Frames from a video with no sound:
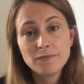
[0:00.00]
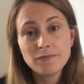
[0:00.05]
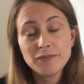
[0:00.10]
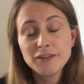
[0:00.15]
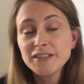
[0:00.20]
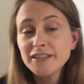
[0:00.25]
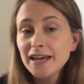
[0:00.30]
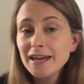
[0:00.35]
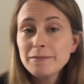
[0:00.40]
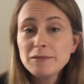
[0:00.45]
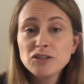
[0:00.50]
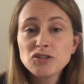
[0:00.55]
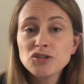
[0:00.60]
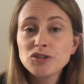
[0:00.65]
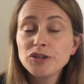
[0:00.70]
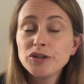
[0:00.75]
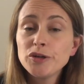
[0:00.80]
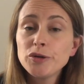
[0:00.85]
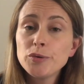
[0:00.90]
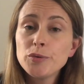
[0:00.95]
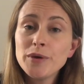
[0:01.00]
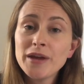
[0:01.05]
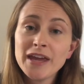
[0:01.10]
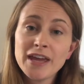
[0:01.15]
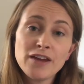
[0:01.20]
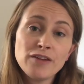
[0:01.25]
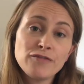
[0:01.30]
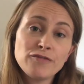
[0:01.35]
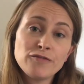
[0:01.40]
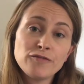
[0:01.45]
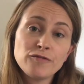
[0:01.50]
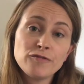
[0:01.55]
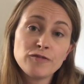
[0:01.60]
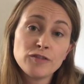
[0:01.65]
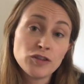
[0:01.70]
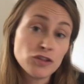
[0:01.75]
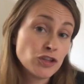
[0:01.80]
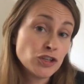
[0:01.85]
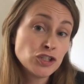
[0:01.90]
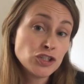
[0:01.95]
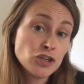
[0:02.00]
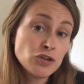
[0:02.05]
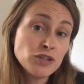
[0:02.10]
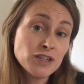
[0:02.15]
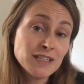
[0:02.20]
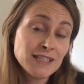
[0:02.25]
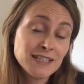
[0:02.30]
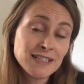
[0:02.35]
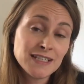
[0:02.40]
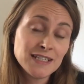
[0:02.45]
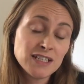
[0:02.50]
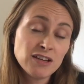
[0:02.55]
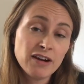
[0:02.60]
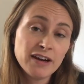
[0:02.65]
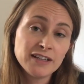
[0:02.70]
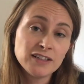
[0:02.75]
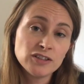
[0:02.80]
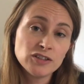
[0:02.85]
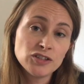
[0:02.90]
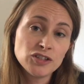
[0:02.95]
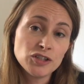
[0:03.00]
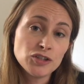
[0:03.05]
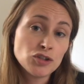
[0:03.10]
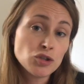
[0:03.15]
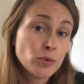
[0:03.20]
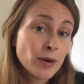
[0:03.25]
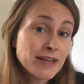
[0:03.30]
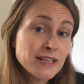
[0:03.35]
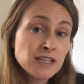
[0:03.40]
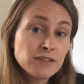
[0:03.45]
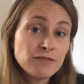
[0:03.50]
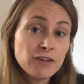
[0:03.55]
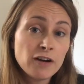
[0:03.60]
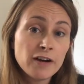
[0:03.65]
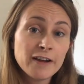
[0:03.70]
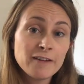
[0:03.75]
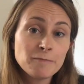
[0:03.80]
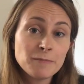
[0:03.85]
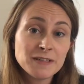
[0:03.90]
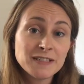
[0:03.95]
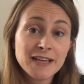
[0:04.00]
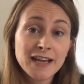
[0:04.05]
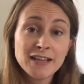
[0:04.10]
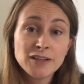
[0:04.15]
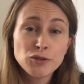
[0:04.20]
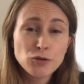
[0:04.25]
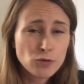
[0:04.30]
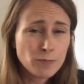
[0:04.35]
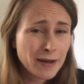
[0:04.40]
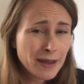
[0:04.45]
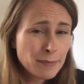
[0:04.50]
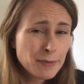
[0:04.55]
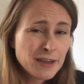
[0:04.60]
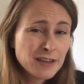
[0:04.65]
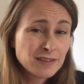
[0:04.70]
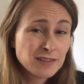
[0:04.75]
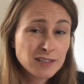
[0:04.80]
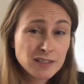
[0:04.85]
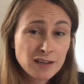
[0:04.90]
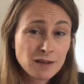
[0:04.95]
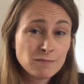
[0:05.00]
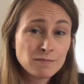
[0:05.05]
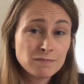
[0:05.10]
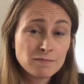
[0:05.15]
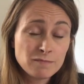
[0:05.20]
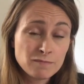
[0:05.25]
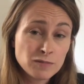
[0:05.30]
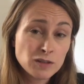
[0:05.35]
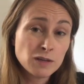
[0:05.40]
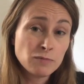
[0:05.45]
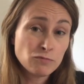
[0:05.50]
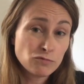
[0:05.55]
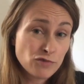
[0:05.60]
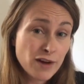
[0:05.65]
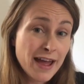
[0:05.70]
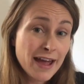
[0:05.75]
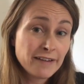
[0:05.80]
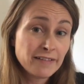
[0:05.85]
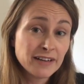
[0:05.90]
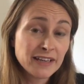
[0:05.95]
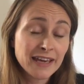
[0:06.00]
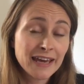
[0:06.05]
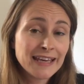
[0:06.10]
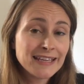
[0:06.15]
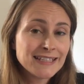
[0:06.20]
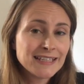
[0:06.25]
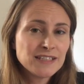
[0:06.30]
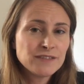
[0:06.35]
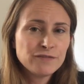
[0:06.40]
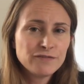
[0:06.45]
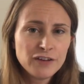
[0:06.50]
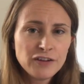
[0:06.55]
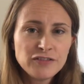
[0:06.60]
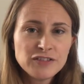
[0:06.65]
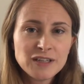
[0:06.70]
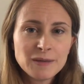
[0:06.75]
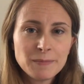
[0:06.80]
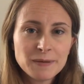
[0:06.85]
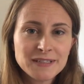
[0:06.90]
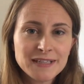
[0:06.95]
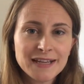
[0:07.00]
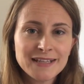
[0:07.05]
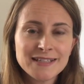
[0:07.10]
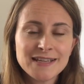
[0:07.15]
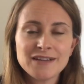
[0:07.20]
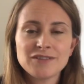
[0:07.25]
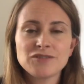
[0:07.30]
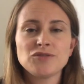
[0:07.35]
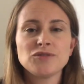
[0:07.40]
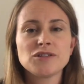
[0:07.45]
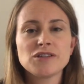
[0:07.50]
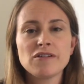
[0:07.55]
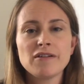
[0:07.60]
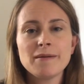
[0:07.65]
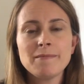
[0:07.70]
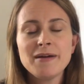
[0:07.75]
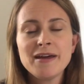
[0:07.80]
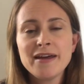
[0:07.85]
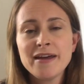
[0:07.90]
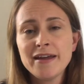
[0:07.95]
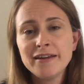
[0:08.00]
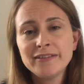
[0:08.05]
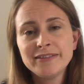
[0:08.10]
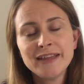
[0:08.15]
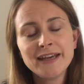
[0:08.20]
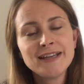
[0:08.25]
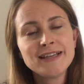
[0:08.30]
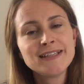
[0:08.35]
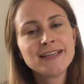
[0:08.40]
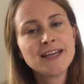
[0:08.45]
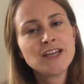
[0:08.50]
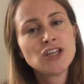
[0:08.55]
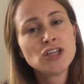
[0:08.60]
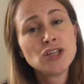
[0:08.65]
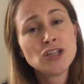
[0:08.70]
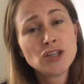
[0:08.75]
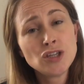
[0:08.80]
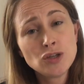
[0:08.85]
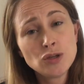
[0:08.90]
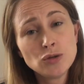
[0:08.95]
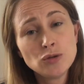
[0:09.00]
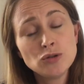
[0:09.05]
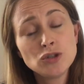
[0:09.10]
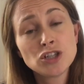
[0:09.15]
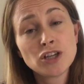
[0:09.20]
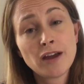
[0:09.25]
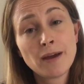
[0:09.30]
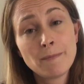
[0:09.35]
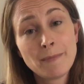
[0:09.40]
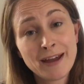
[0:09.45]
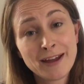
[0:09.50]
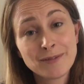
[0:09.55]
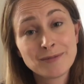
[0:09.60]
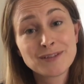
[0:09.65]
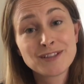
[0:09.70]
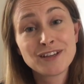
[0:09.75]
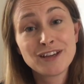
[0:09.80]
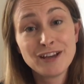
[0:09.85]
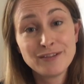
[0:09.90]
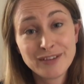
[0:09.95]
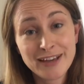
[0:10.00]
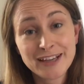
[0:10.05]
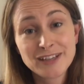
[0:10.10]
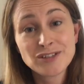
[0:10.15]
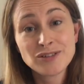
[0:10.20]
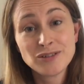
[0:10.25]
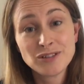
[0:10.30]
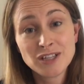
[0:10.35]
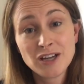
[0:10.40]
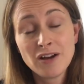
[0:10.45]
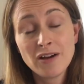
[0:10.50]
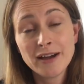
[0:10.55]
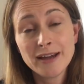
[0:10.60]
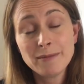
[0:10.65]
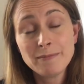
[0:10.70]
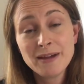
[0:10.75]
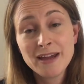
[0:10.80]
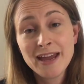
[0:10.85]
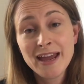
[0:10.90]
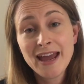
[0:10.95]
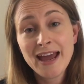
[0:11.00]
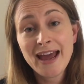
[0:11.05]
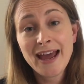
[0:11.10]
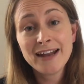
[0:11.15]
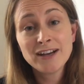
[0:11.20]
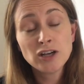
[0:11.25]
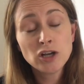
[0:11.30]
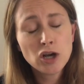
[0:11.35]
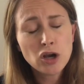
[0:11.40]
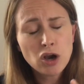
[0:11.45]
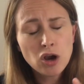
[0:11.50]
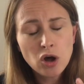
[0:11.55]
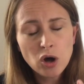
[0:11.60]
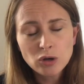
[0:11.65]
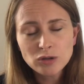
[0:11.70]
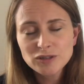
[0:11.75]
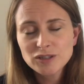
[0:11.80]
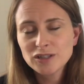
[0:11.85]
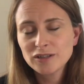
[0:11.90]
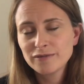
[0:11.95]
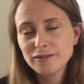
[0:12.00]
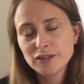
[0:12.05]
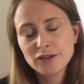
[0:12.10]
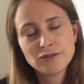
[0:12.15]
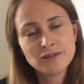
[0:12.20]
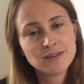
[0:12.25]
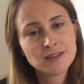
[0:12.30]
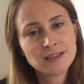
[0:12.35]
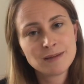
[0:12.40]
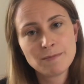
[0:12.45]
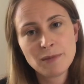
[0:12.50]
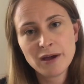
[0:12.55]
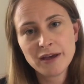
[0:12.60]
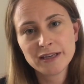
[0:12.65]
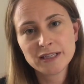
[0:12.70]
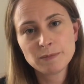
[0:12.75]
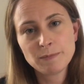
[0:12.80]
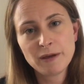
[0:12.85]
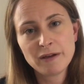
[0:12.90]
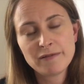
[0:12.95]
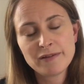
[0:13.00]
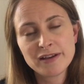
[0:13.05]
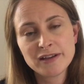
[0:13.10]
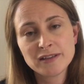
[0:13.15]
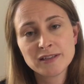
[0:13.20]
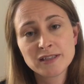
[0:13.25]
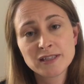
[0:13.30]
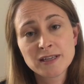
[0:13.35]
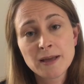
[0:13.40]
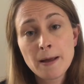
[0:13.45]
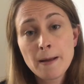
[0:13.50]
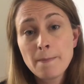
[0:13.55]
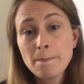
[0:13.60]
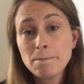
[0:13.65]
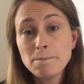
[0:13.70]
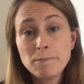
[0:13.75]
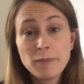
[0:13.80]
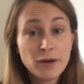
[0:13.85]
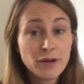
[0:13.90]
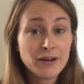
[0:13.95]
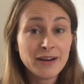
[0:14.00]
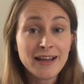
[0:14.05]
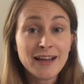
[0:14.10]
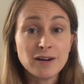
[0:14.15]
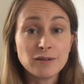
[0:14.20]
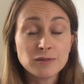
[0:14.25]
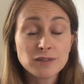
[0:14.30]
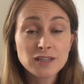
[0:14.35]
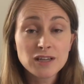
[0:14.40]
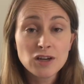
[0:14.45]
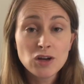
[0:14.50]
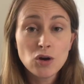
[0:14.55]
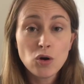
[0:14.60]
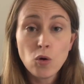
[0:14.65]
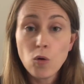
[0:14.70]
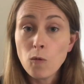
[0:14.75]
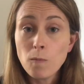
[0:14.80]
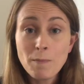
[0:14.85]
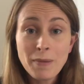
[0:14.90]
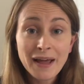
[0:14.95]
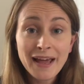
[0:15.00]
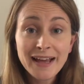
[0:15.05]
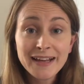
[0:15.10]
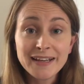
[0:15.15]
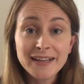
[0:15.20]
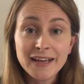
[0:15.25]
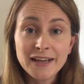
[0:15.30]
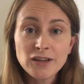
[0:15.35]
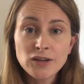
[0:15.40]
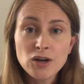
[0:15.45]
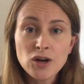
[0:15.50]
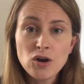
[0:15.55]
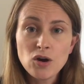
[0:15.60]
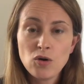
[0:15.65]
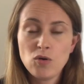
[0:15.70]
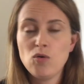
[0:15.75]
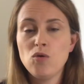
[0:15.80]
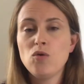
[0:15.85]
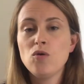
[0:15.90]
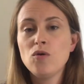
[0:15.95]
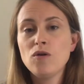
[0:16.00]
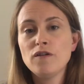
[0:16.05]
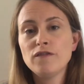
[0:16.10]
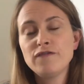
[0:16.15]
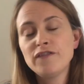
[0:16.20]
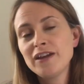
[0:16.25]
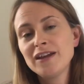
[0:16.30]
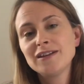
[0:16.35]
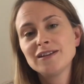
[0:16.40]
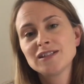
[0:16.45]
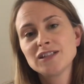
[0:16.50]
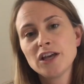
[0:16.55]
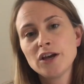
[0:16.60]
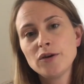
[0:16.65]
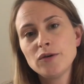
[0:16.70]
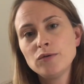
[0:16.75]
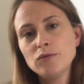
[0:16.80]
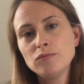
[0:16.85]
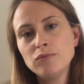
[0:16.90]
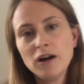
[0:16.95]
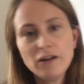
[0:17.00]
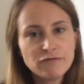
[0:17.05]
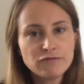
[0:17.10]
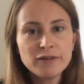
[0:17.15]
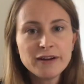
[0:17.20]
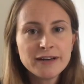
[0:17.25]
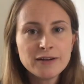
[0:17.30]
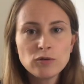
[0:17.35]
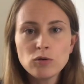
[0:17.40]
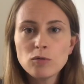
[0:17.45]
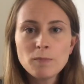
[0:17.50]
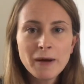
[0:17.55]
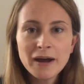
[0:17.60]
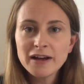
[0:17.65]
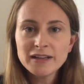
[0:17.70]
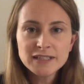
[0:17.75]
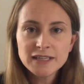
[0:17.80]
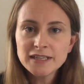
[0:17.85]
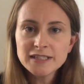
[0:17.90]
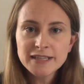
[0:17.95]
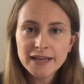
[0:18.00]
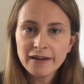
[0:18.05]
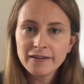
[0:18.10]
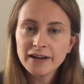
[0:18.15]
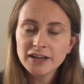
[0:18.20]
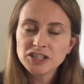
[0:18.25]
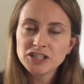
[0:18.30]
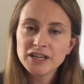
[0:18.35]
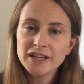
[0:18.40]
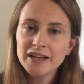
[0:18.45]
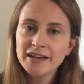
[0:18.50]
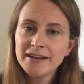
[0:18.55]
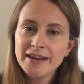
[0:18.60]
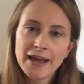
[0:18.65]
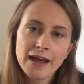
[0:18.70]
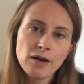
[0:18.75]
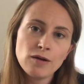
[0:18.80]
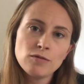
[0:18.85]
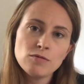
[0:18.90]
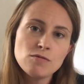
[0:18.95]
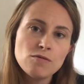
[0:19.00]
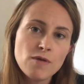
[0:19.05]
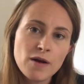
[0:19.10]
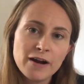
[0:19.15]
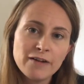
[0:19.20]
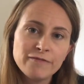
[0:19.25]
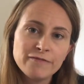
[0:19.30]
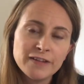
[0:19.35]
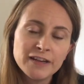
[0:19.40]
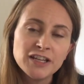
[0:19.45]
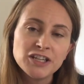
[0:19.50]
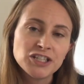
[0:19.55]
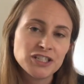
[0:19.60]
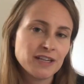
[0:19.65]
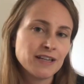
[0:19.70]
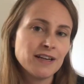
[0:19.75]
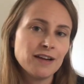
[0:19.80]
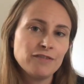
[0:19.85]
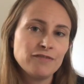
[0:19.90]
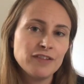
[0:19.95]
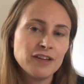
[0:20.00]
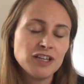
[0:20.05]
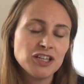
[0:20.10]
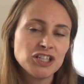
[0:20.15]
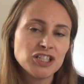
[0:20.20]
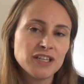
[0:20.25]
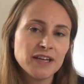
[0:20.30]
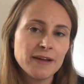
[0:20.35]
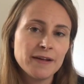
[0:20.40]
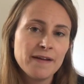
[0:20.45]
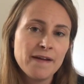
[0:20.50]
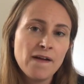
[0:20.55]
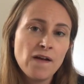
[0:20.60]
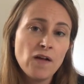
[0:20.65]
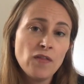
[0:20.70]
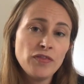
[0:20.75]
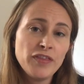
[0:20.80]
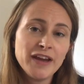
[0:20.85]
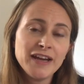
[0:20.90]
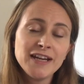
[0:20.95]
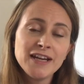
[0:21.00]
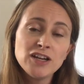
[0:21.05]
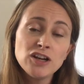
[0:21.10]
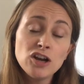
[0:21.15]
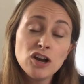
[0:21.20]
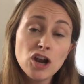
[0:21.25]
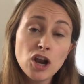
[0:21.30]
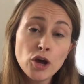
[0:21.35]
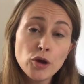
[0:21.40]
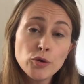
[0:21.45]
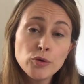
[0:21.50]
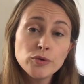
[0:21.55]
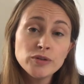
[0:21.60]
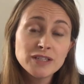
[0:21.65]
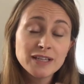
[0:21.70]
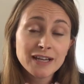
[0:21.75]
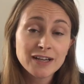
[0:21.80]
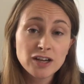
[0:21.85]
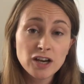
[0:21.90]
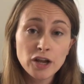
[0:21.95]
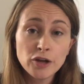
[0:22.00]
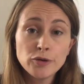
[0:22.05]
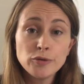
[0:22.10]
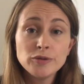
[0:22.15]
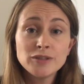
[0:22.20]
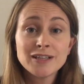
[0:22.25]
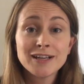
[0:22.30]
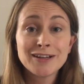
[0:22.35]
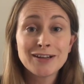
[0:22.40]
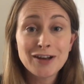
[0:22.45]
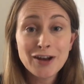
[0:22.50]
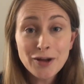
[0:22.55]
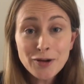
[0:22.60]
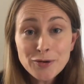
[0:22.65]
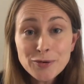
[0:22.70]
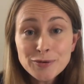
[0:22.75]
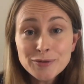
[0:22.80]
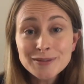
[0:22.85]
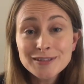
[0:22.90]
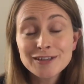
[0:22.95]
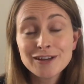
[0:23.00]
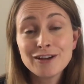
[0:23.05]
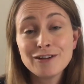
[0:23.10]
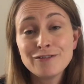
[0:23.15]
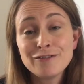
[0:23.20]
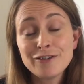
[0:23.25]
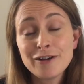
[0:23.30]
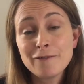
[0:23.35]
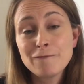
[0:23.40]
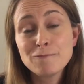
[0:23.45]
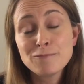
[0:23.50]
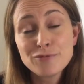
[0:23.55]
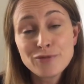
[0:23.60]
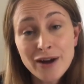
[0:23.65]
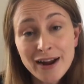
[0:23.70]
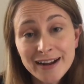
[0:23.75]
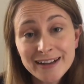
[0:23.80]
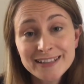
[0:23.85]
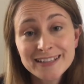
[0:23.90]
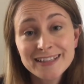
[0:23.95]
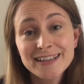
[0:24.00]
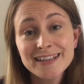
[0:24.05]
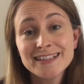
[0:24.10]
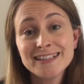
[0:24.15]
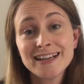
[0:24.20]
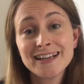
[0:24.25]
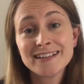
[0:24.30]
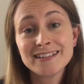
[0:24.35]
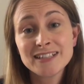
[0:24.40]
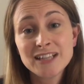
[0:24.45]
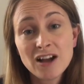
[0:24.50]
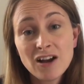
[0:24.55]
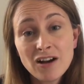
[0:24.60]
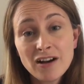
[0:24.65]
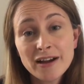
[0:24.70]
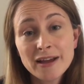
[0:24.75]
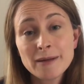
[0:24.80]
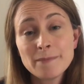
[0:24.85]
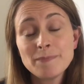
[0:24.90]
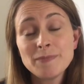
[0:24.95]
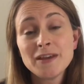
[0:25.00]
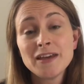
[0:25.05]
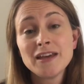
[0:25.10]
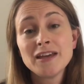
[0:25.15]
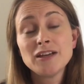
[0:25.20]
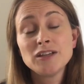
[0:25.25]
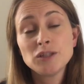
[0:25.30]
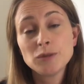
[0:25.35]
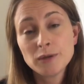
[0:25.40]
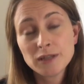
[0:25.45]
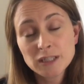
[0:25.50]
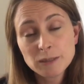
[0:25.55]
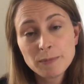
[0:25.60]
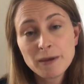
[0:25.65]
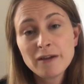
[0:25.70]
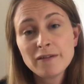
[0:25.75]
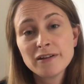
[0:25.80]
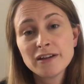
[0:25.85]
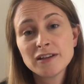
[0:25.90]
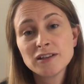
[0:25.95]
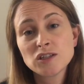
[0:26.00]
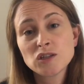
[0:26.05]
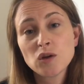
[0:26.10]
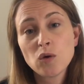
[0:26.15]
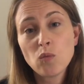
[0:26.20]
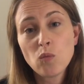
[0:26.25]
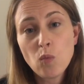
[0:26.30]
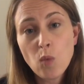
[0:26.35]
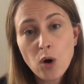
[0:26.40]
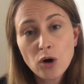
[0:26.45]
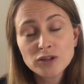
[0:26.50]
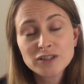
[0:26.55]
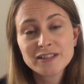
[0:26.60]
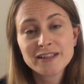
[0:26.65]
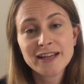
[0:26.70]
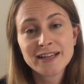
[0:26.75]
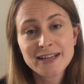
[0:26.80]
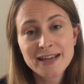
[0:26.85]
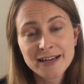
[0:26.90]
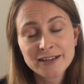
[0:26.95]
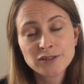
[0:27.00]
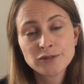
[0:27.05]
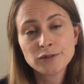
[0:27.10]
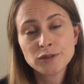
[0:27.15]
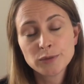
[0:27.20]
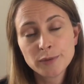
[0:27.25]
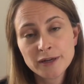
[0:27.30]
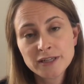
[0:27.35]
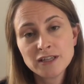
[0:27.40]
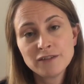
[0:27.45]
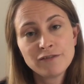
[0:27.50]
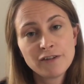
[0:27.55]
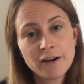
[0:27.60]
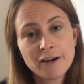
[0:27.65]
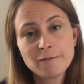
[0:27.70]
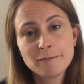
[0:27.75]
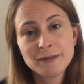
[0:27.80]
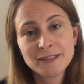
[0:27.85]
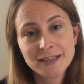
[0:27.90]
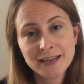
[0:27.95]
The same is true if the student is entitled to 25% or maybe in some rarer cases 50% extra time. That is a huge amount of extra time, and lots of students, in my experience, burn out or panic or feel as though I've written all my ideas down actually and now I've finished it. They need loads and loads and loads of practice and time to experience what that extra 25%